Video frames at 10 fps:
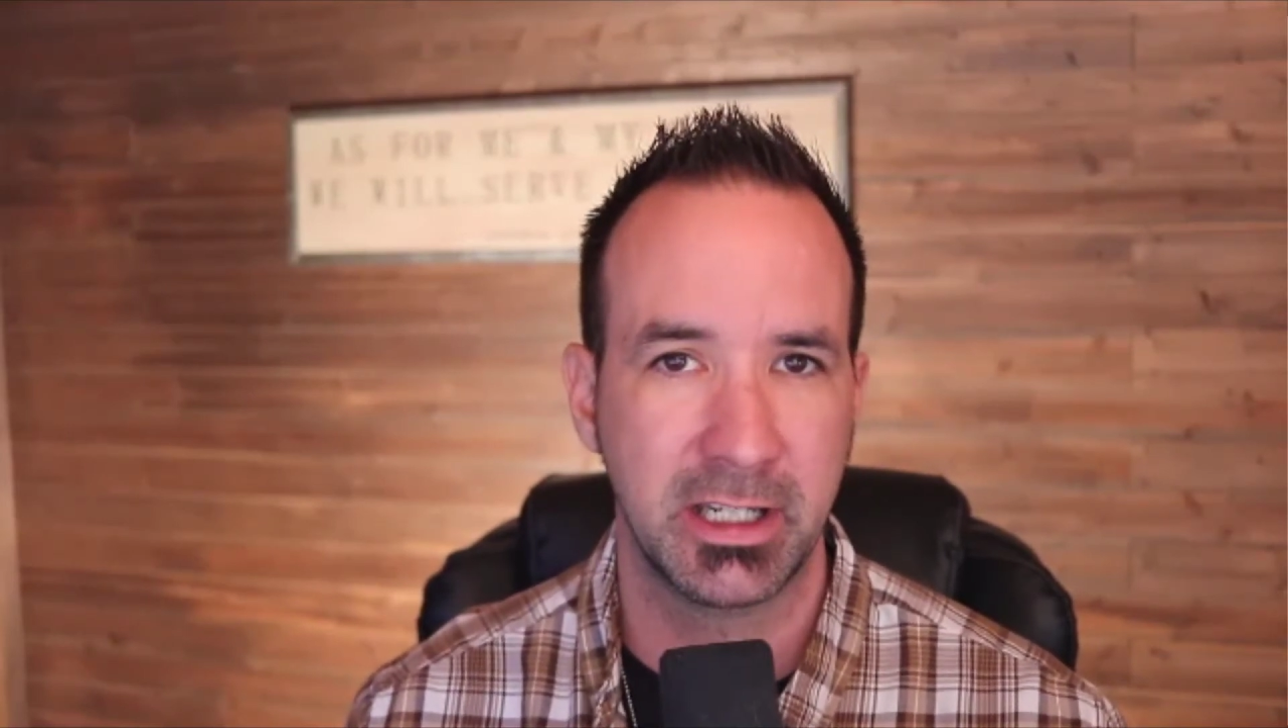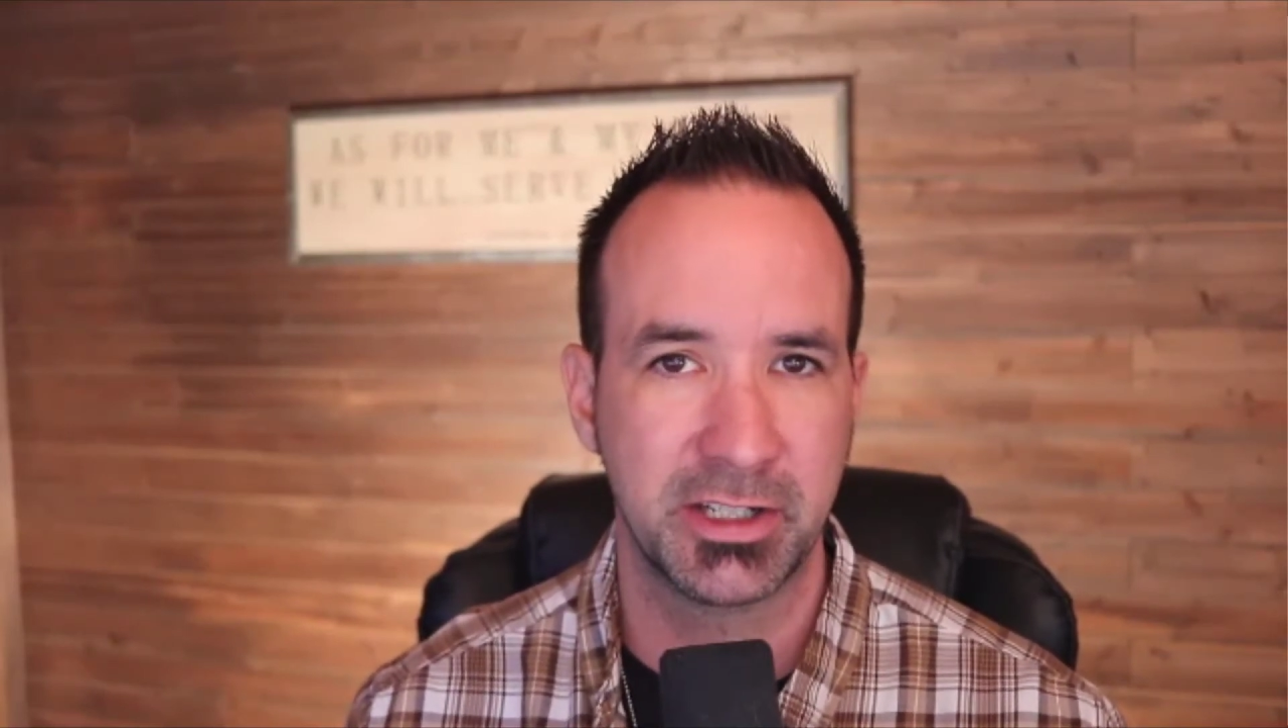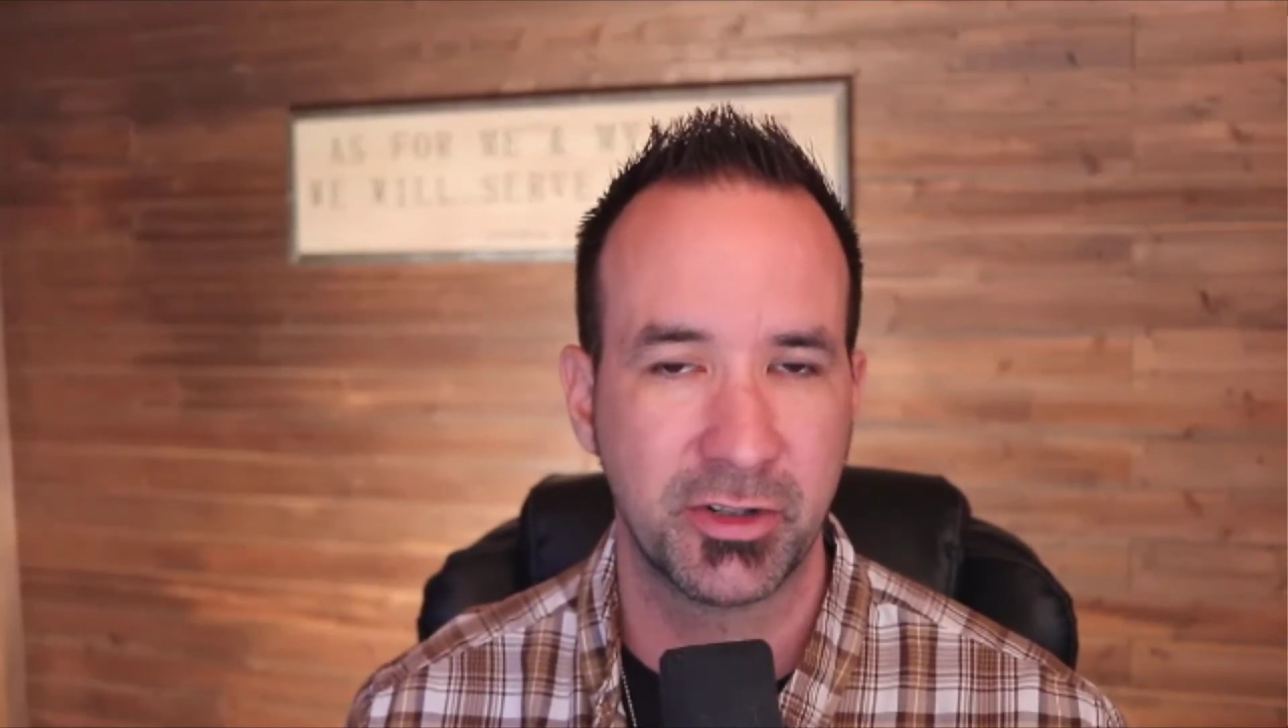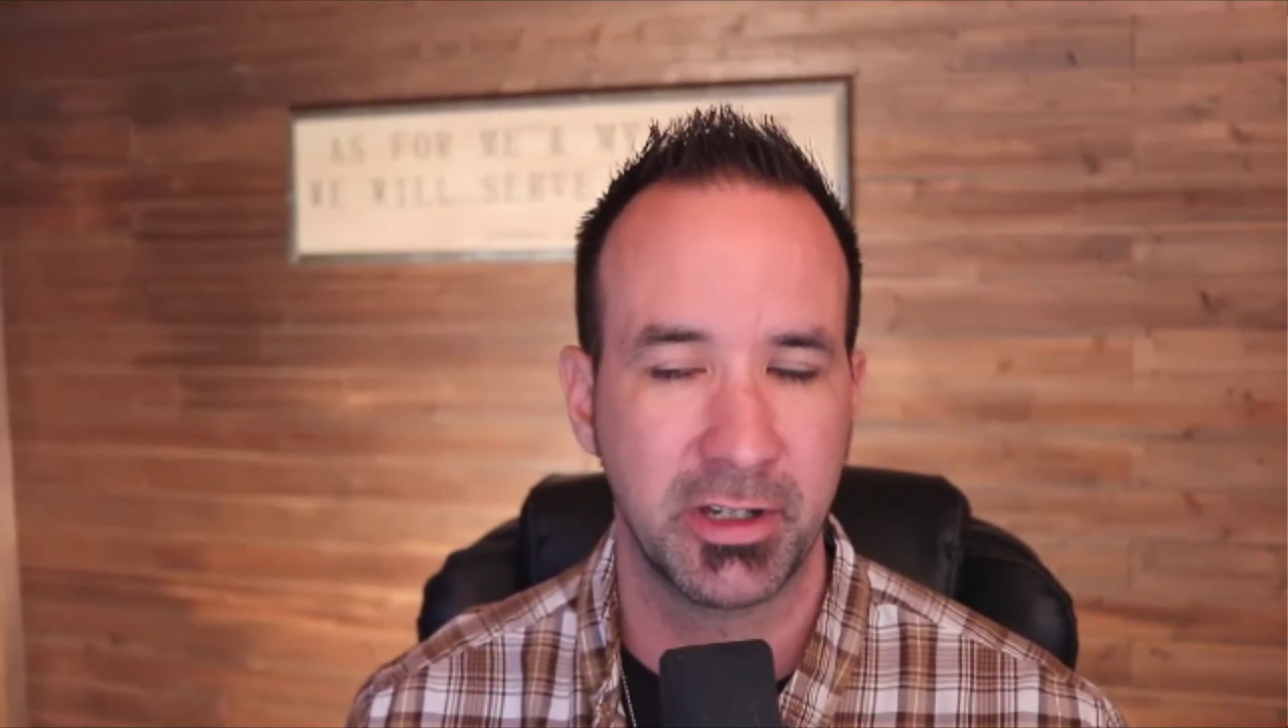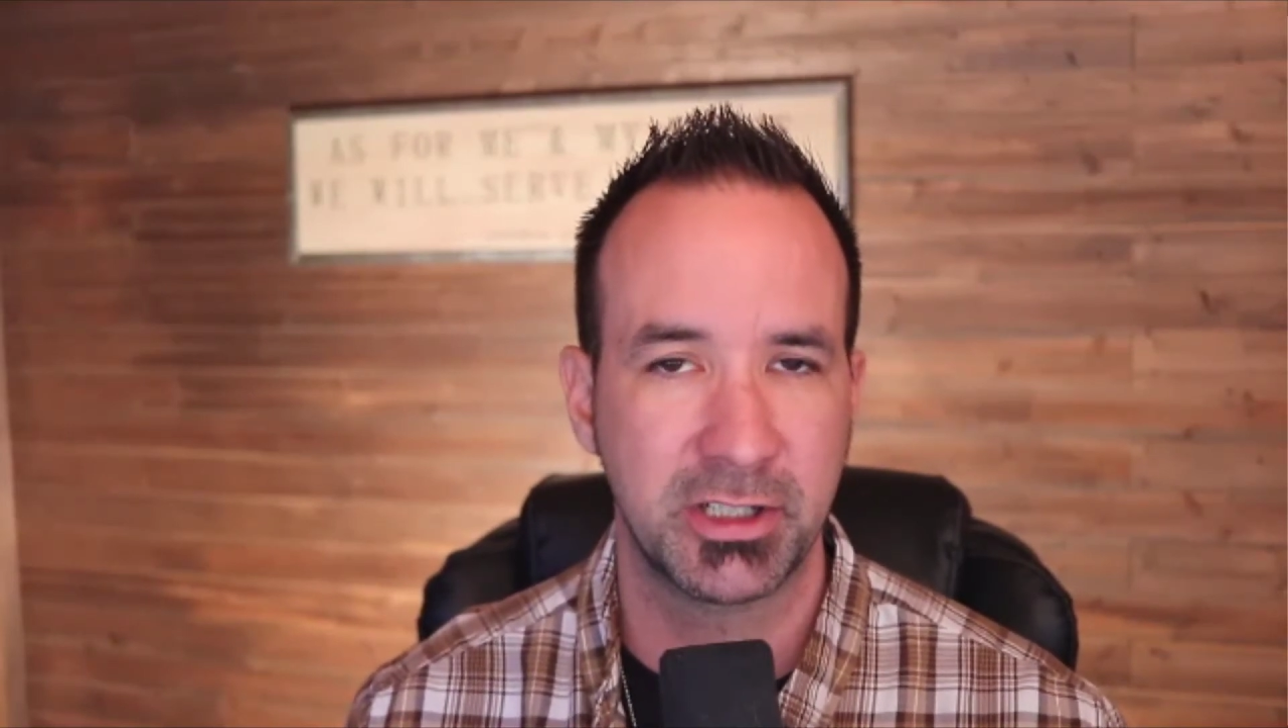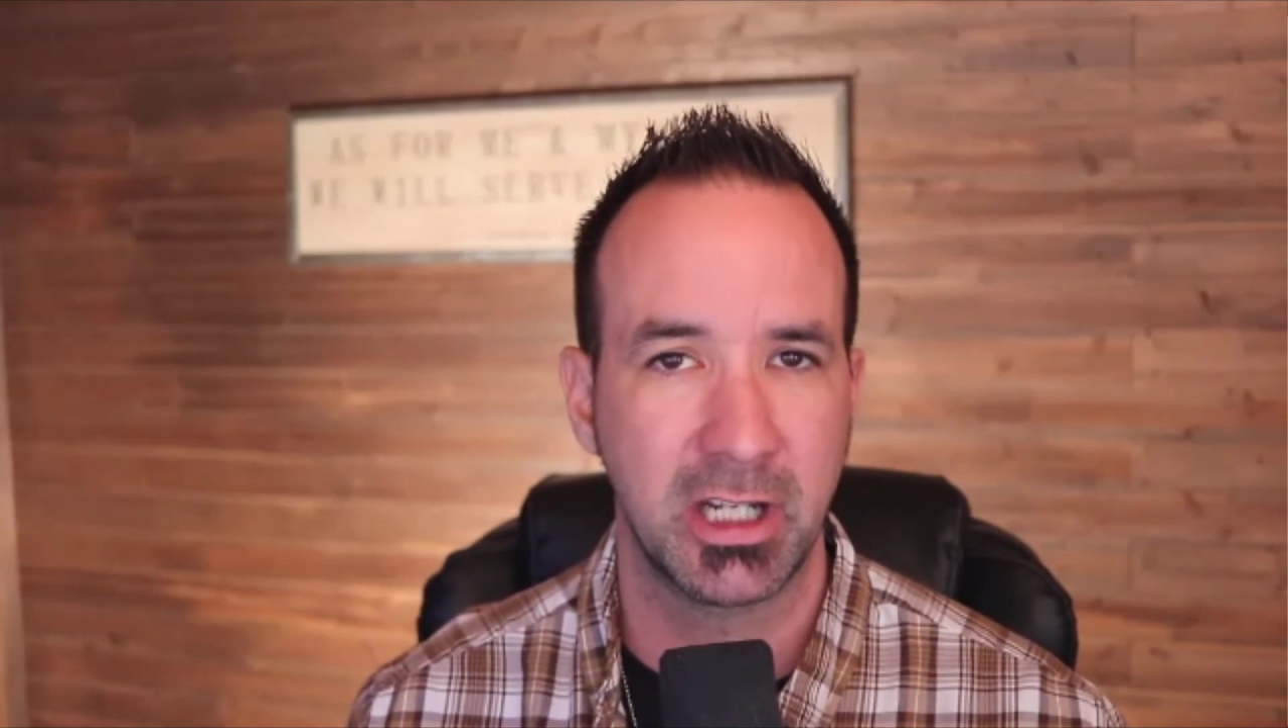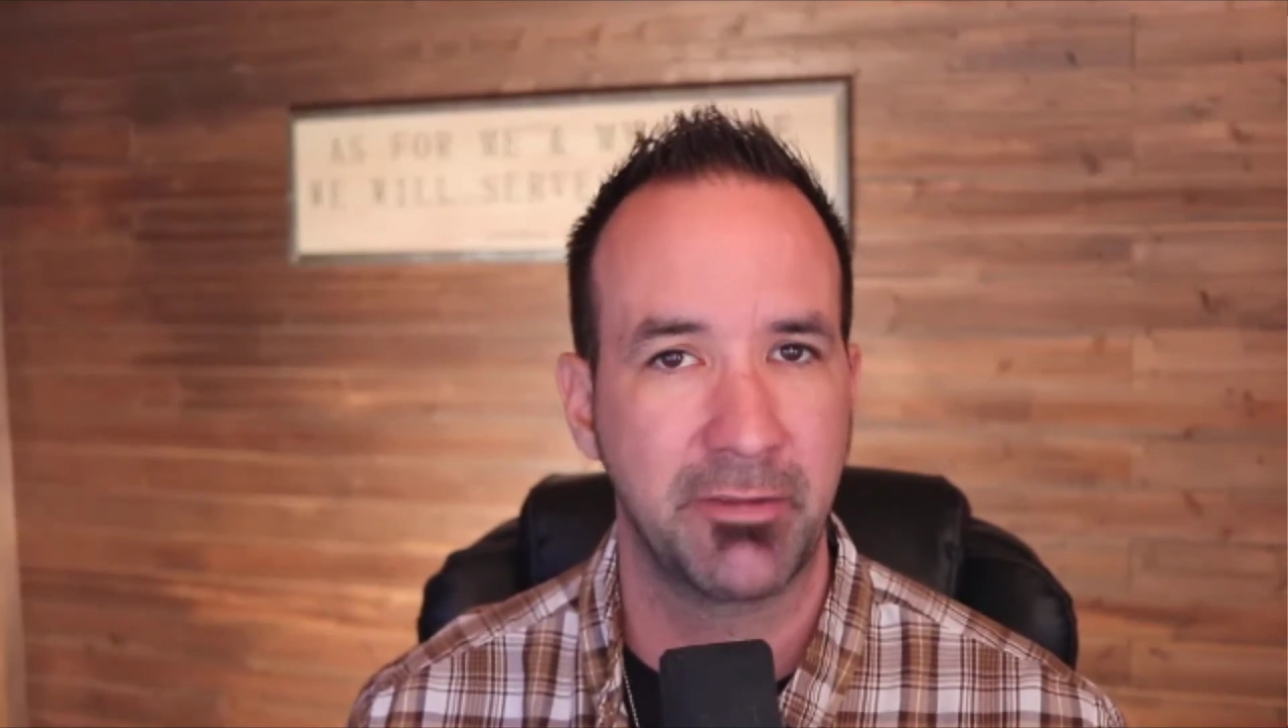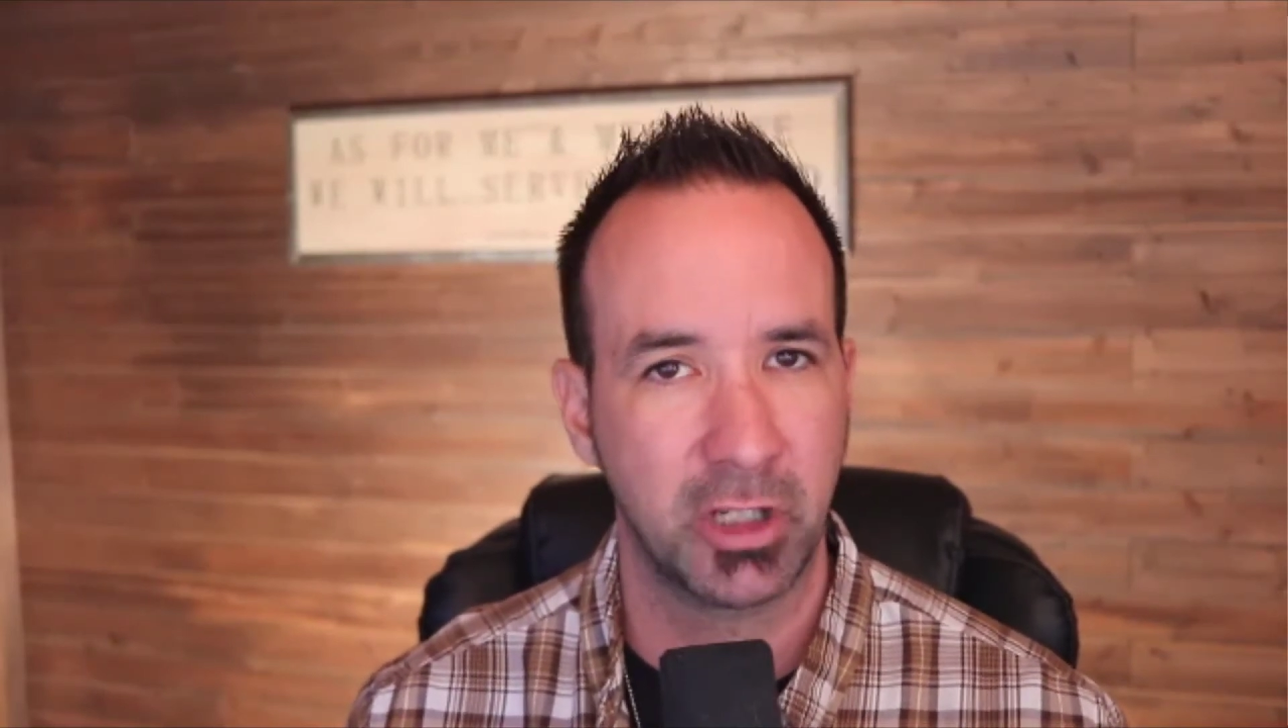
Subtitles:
installation if